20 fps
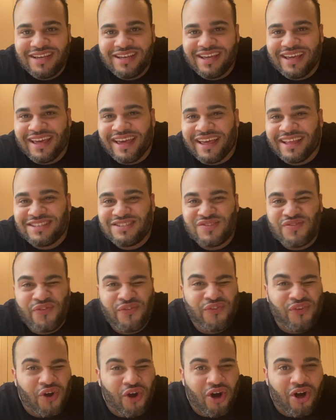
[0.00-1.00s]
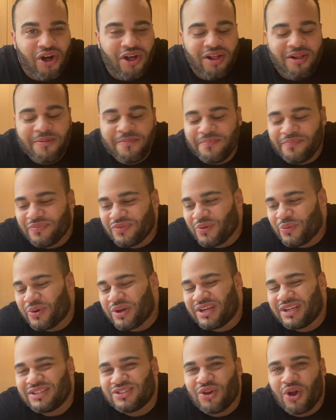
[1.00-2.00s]
It's fall. We're
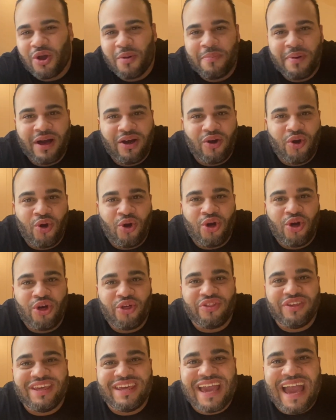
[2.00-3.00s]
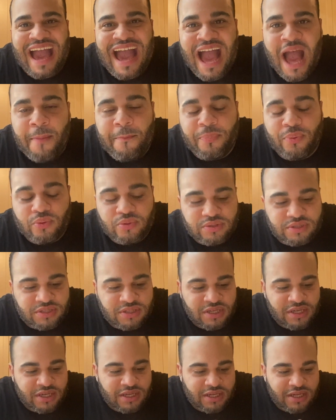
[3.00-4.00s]
going to talk about all the
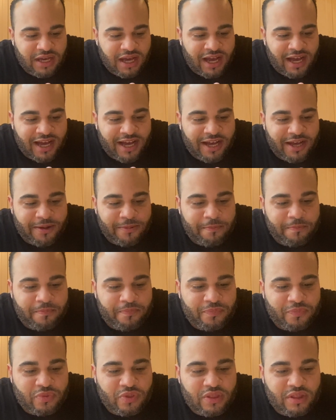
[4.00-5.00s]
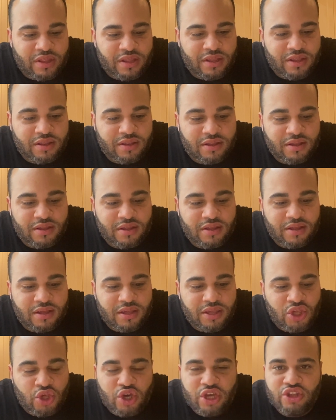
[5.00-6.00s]
apples.
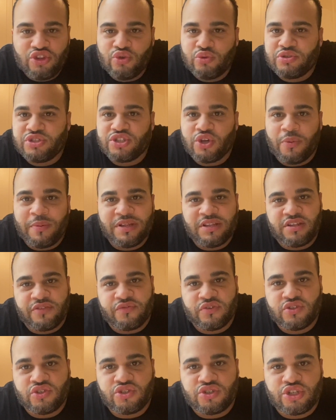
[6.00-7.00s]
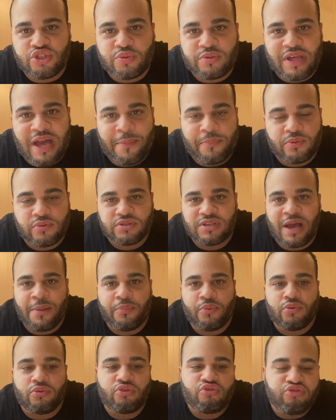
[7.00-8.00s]
You can do so many different desserts with apples.
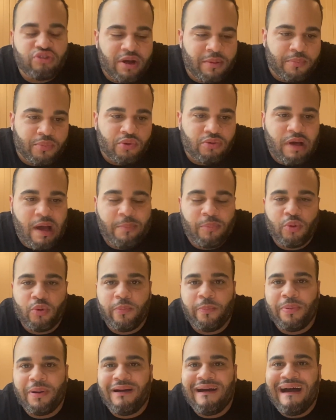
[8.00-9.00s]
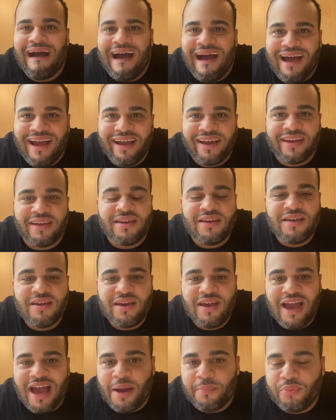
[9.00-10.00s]
Apple crumble, apple pie,
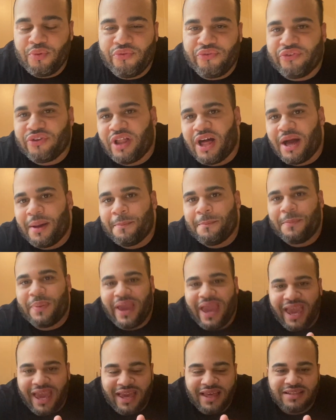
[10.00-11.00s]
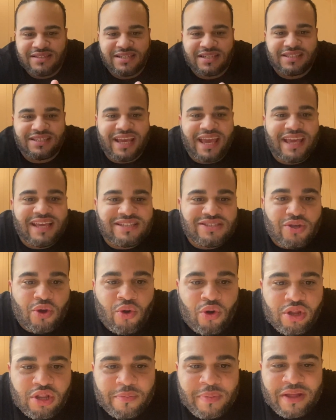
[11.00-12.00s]
apple flambe. Today is
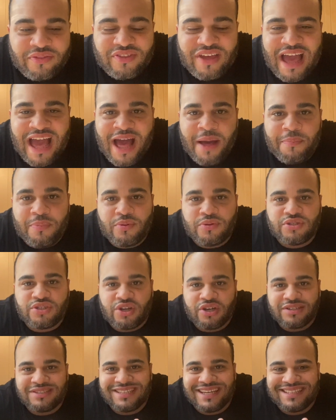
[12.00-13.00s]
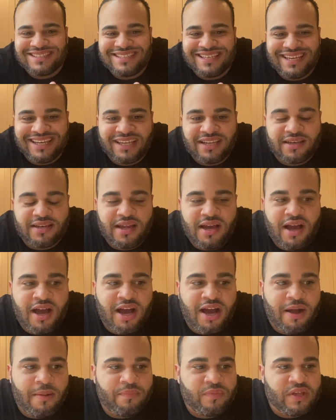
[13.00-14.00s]
all about the apple tart tatin.
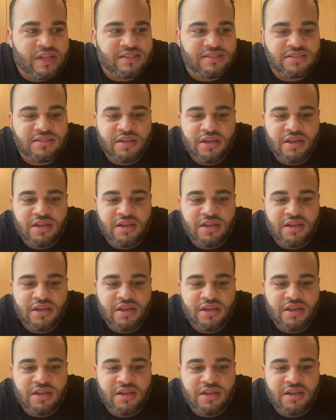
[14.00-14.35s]
It's